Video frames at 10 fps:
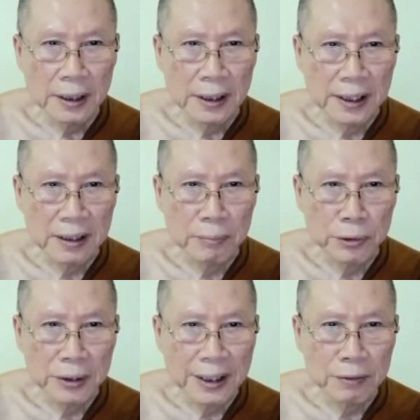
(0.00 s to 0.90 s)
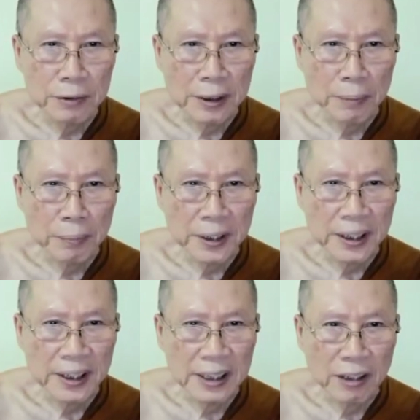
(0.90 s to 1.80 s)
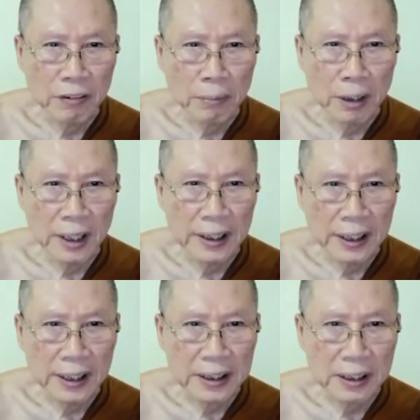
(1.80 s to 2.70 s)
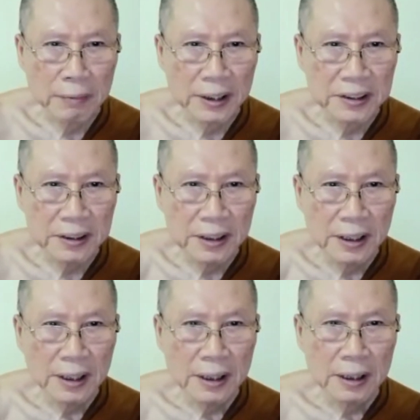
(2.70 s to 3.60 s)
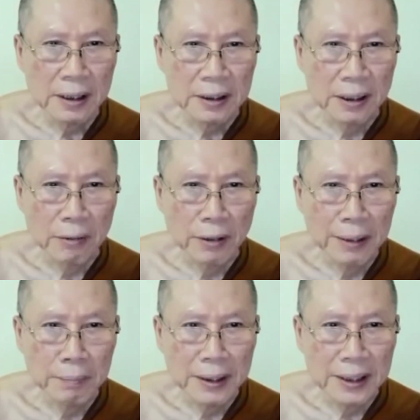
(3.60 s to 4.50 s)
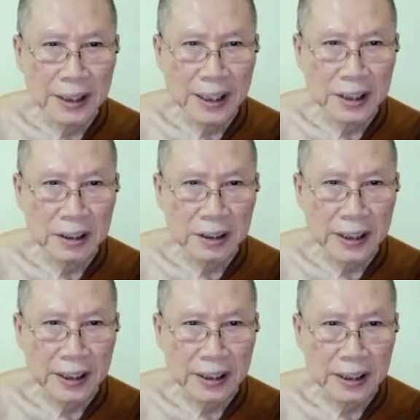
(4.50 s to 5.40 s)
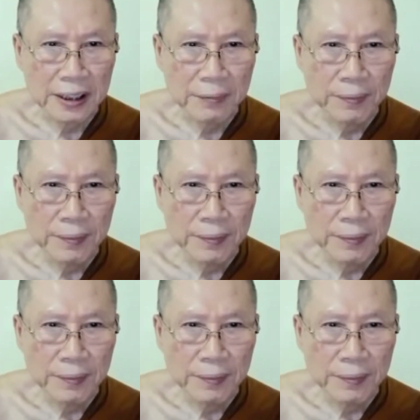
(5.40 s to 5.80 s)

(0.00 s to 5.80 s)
then the Buddha will appear in our mind and give us the right meditation technique.